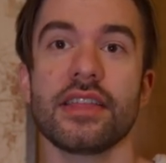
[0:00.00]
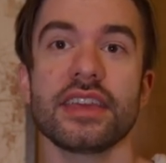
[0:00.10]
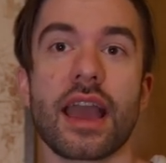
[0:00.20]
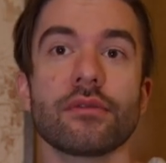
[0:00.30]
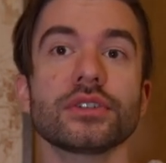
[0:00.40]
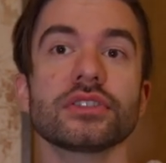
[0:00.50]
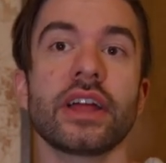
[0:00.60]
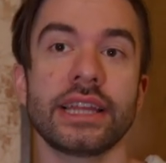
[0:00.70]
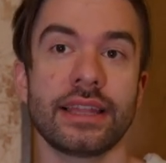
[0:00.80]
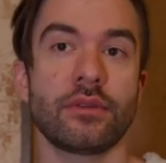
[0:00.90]
the average
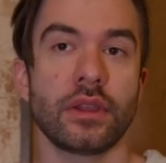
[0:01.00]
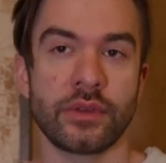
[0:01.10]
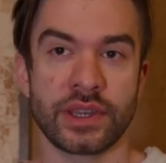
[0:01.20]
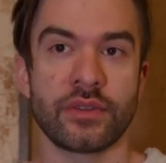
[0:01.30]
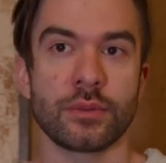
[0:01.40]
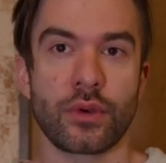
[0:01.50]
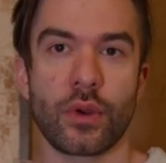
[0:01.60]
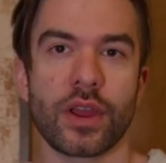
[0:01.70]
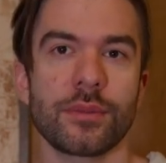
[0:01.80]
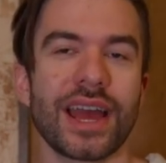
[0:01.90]
light level of a given
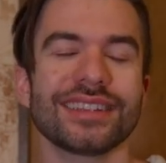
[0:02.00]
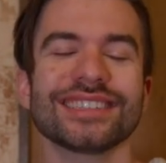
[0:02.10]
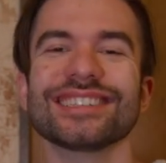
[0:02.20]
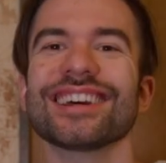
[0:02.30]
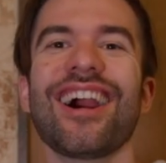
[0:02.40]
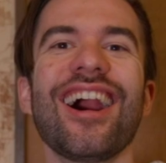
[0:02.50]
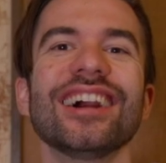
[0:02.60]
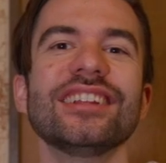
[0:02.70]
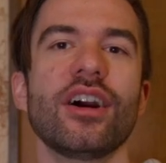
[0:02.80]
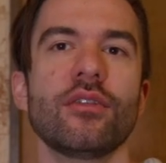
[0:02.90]
program has a
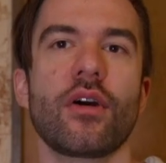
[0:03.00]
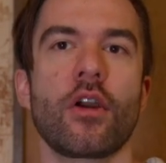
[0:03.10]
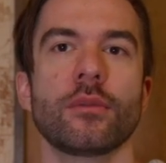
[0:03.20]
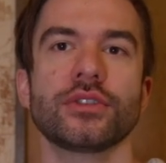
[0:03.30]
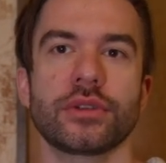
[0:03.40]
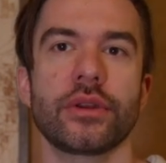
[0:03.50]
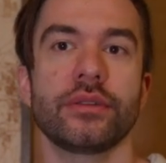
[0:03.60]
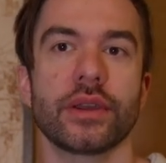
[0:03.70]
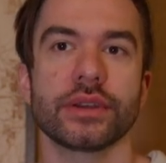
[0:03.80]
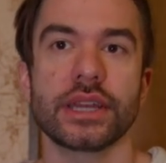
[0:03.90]
ton of arbitrary
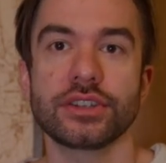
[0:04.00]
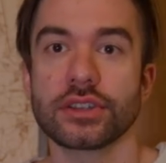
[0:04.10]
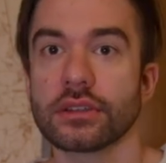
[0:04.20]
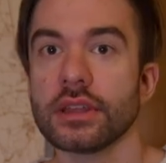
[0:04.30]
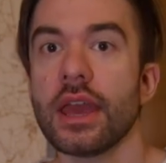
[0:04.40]
variation